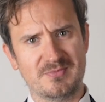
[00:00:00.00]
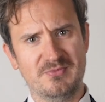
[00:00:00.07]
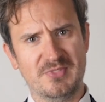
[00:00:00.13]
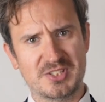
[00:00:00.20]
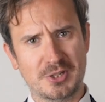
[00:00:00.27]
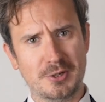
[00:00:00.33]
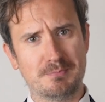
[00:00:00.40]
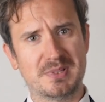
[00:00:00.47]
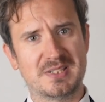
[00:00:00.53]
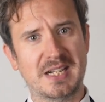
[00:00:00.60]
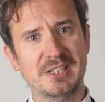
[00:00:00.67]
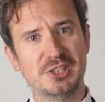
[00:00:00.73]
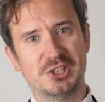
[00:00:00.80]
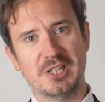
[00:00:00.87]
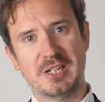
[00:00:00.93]
this could
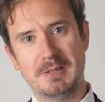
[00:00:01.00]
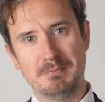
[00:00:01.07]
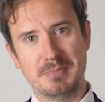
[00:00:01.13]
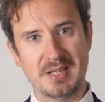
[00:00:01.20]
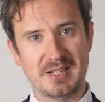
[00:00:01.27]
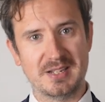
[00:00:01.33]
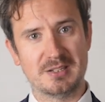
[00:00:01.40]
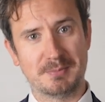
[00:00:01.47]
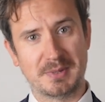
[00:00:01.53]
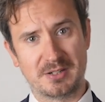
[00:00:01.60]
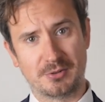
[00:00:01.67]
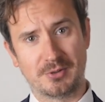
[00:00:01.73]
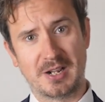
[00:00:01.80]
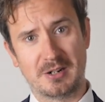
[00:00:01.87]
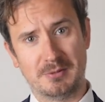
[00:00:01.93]
potentially be,
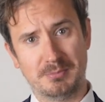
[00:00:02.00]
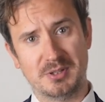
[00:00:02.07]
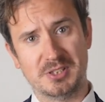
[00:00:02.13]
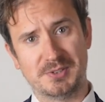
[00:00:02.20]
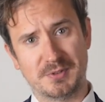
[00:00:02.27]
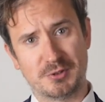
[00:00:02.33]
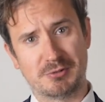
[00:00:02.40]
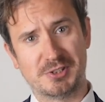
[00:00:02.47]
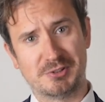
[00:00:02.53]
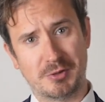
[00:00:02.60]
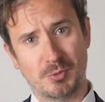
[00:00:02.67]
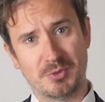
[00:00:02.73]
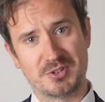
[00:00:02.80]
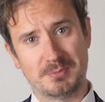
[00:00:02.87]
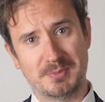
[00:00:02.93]
depending on how bullish the Treasury
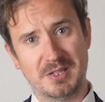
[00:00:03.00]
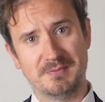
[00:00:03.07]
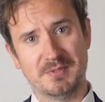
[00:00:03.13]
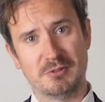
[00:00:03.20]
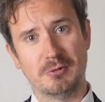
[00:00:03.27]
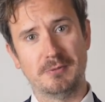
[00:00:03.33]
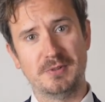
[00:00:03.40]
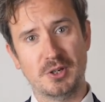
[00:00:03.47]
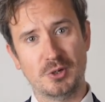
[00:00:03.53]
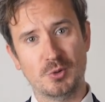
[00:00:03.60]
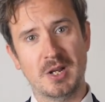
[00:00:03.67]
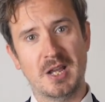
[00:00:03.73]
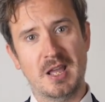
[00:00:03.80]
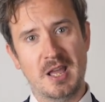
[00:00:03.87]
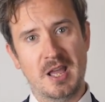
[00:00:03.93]
want to be in their review,
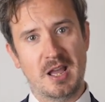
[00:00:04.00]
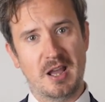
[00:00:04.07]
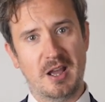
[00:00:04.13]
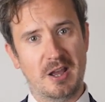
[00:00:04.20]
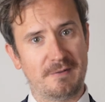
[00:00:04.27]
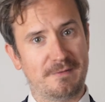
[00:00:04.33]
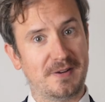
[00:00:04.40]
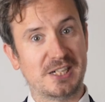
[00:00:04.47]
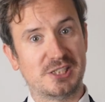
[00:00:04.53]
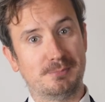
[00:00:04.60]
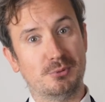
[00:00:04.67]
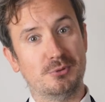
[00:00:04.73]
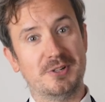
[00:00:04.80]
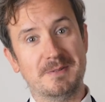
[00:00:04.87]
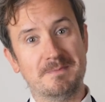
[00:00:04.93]
a
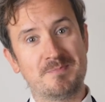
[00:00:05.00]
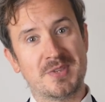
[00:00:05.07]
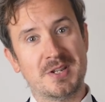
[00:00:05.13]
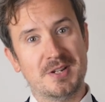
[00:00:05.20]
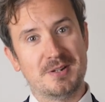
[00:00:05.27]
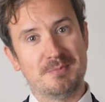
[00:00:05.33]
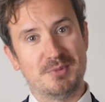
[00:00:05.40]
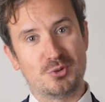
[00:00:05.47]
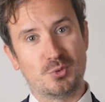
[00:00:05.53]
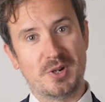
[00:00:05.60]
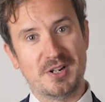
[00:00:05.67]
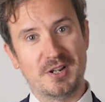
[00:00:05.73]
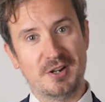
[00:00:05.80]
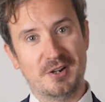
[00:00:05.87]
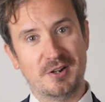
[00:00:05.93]
flashpoint
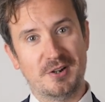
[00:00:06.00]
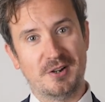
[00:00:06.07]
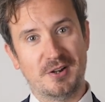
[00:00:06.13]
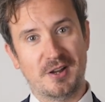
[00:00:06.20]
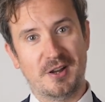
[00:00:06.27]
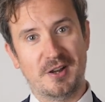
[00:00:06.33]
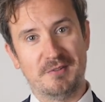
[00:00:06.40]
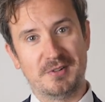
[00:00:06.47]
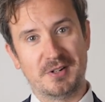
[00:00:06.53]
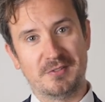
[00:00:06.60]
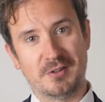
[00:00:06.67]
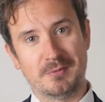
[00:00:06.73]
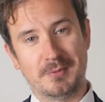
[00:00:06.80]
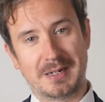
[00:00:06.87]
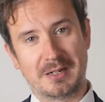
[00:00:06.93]
between her, the
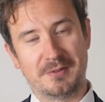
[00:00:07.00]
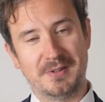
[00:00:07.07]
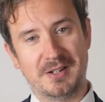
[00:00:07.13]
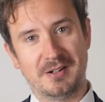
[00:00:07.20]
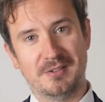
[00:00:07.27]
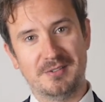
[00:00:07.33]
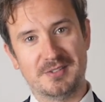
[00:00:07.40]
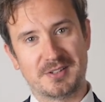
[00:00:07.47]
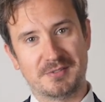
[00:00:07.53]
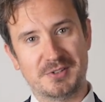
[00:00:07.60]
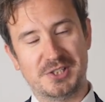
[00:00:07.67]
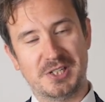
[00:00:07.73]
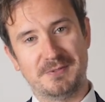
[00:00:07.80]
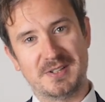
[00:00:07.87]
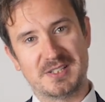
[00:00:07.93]
Governor of the Bank of England, and the
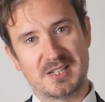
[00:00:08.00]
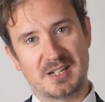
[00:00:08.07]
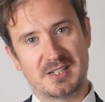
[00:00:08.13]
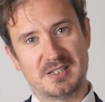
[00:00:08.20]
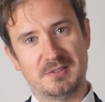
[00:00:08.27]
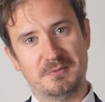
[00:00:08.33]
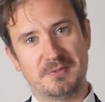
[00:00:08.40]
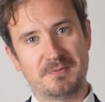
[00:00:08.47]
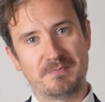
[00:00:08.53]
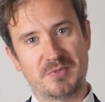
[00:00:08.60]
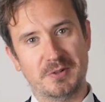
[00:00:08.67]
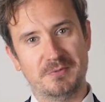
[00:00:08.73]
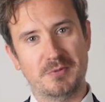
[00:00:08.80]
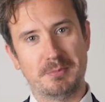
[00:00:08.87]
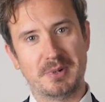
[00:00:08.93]
Chief Executive of the